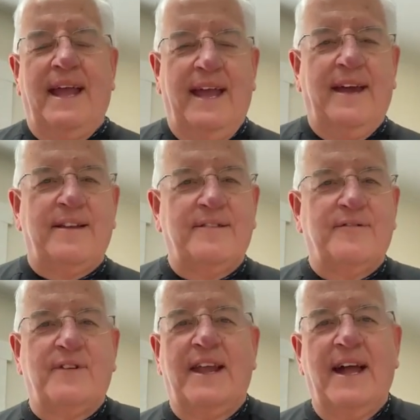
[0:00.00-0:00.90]
And
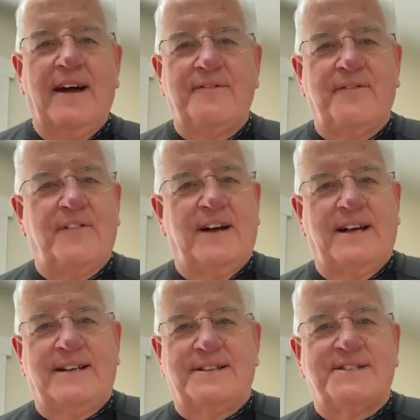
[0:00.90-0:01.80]
we
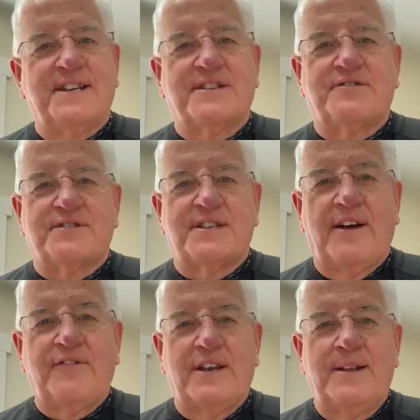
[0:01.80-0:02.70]
have six or
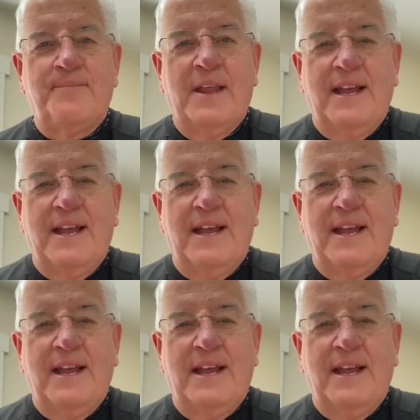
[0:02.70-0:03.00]
seven